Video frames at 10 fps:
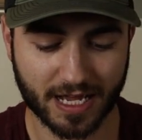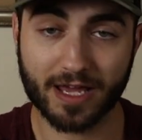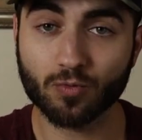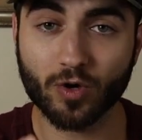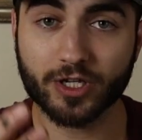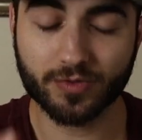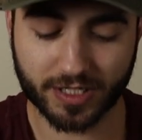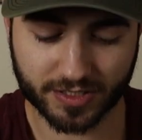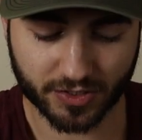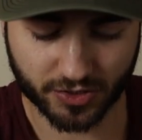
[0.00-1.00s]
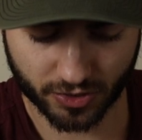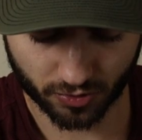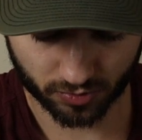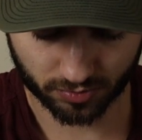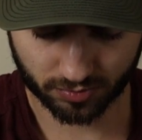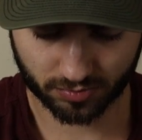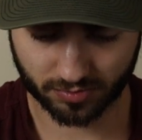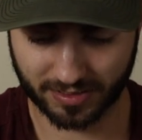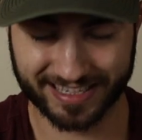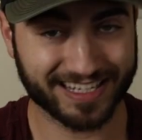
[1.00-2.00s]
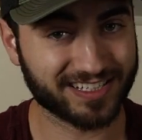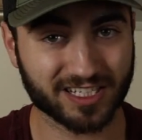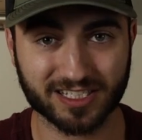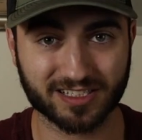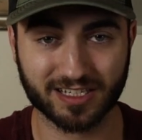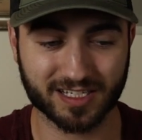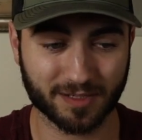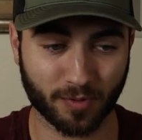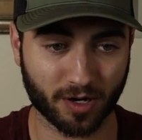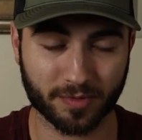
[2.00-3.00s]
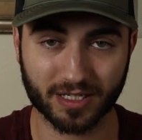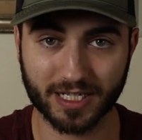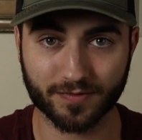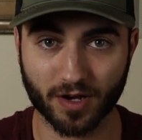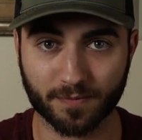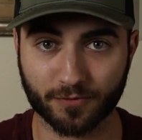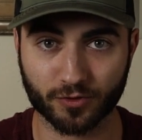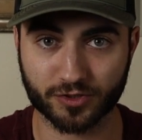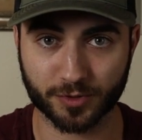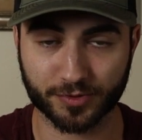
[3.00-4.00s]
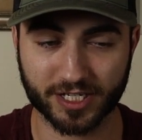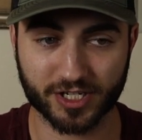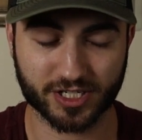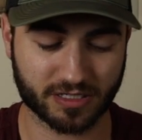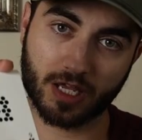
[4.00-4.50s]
Then what you need to do, and this is the part I'm gonna leave up for interpretation.